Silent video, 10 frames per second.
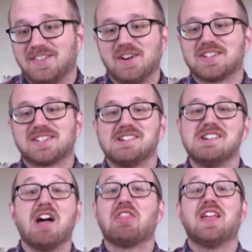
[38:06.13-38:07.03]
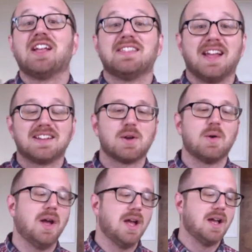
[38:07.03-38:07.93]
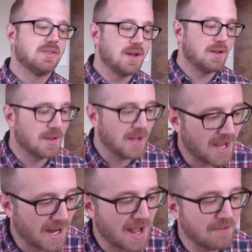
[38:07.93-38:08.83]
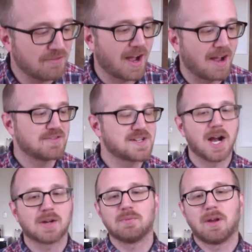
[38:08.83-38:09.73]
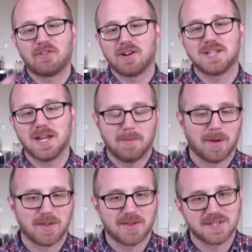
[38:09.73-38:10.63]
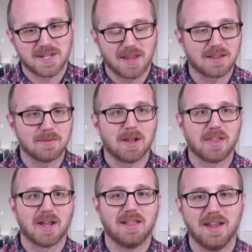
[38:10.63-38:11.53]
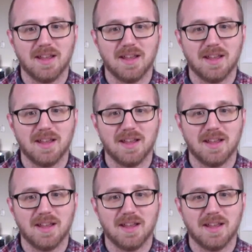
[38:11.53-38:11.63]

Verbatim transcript: well, nothing that so the and I've I've talked with my friend Tim about this at length about like the